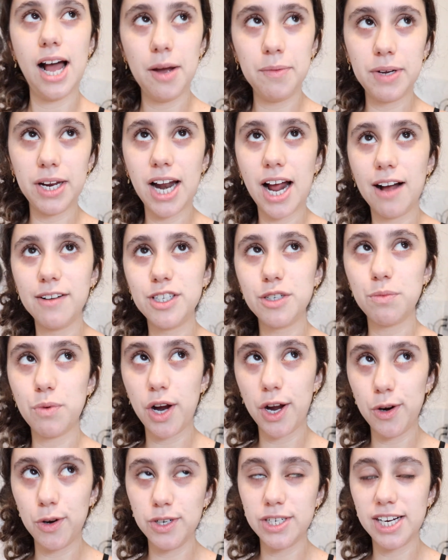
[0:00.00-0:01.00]
I'm gonna have to
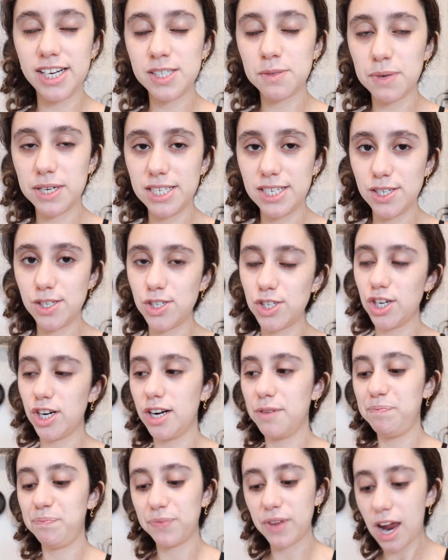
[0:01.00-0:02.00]
prioritize my
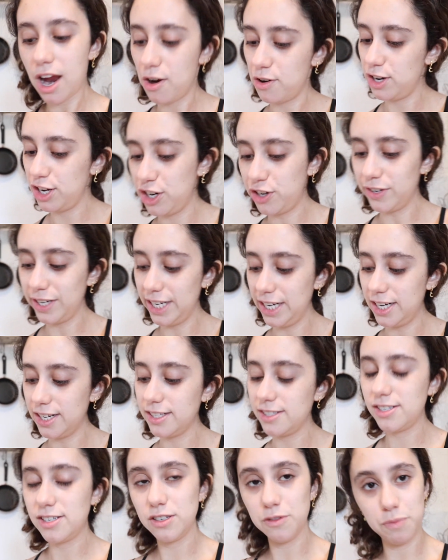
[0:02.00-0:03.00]
sister. I already
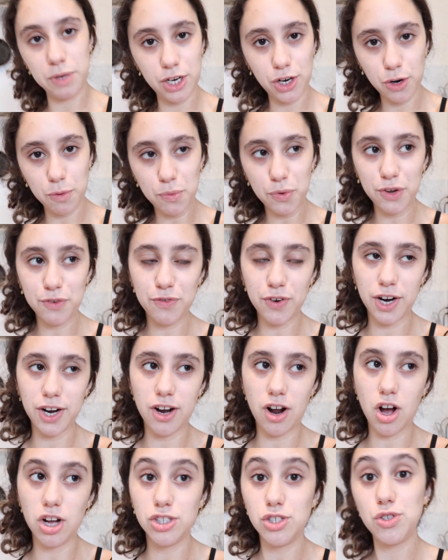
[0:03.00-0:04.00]
agreed to meet her
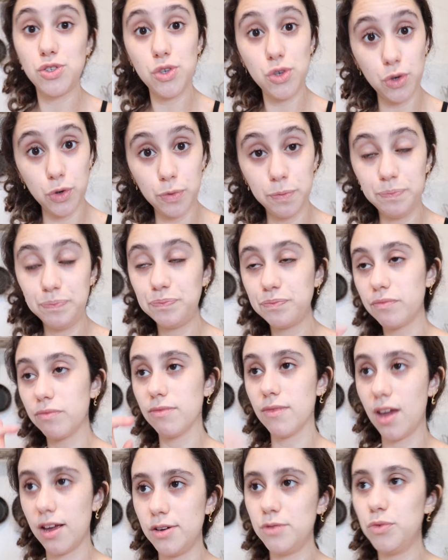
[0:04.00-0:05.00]
boyfriend on Zoom.
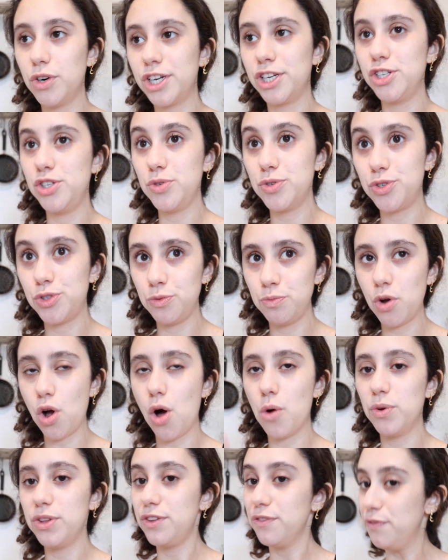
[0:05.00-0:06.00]
We're gonna do a Zoom
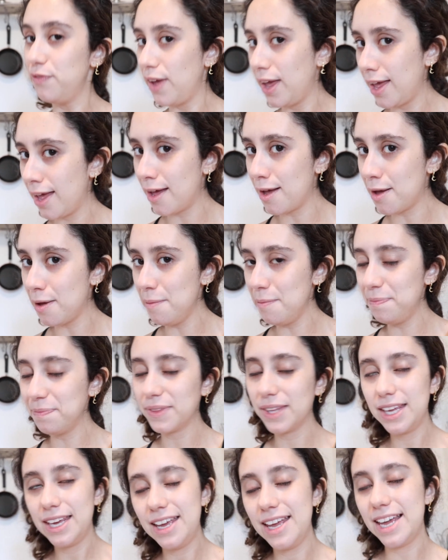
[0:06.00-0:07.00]
call with the fam,
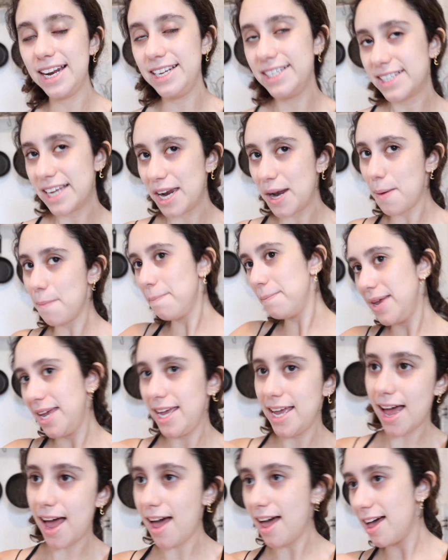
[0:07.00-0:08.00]
and he's gonna
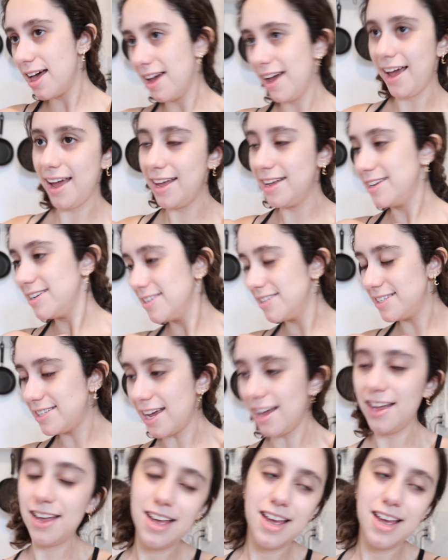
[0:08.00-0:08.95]
meet us.